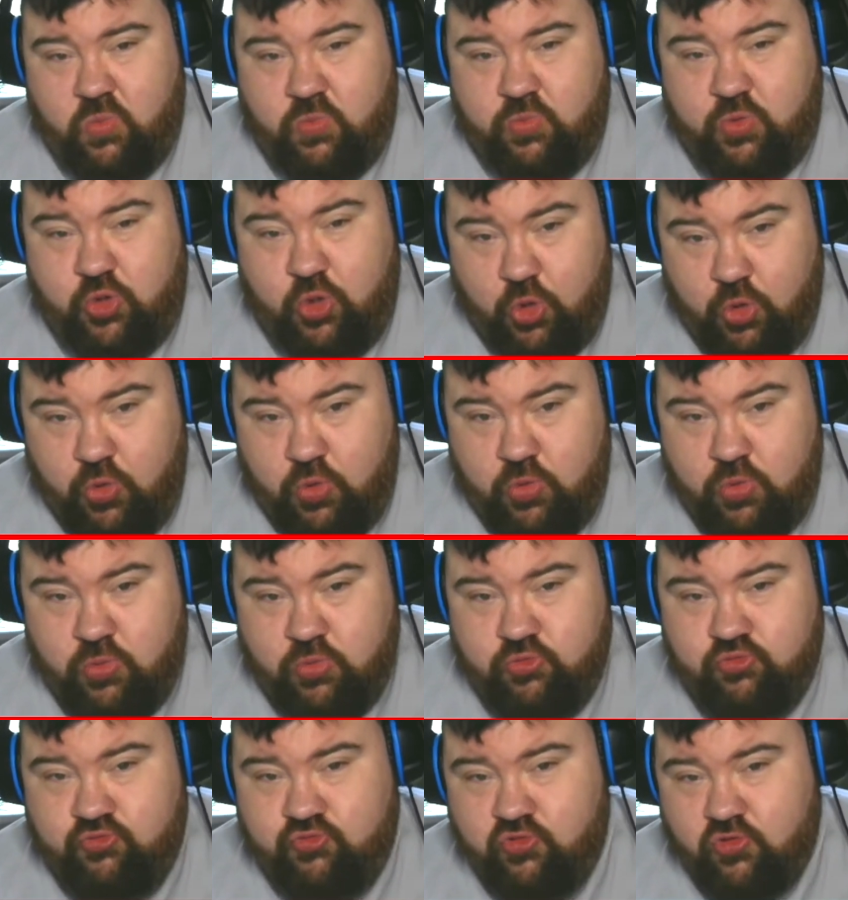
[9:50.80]
two,
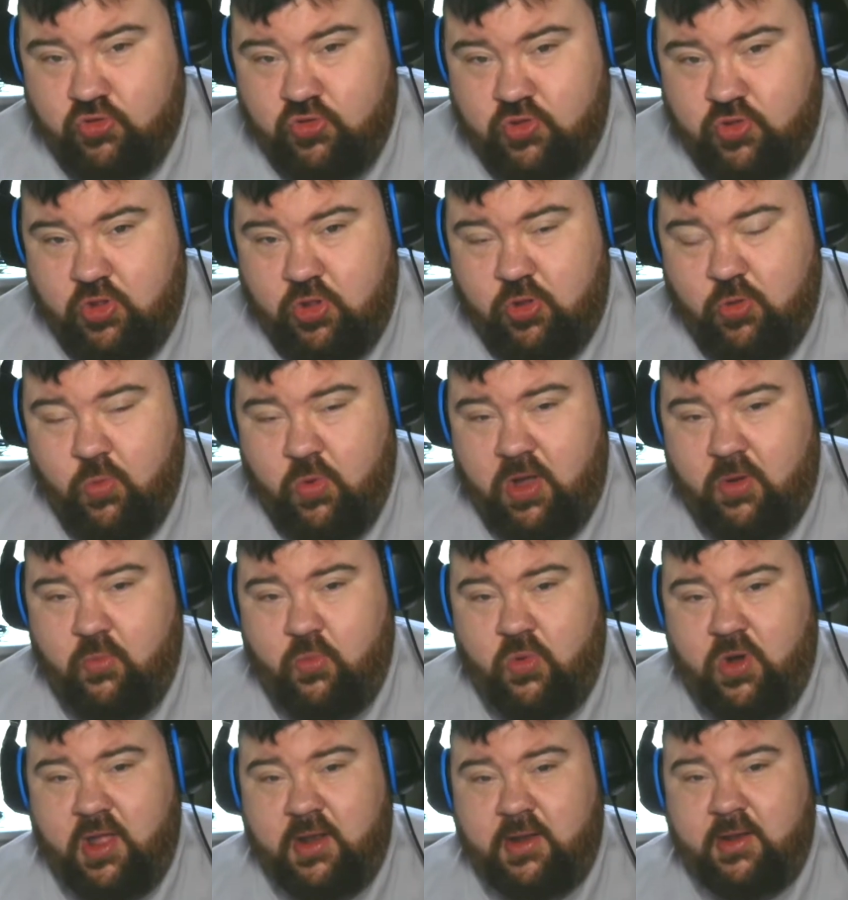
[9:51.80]
drawn two, one
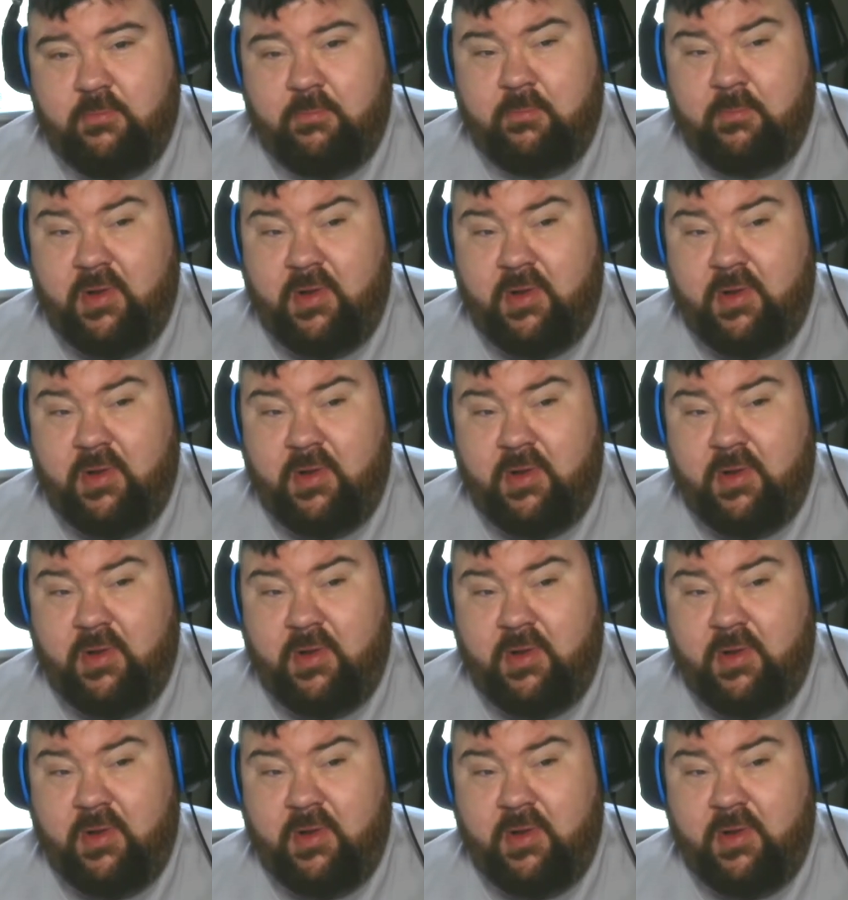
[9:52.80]
one,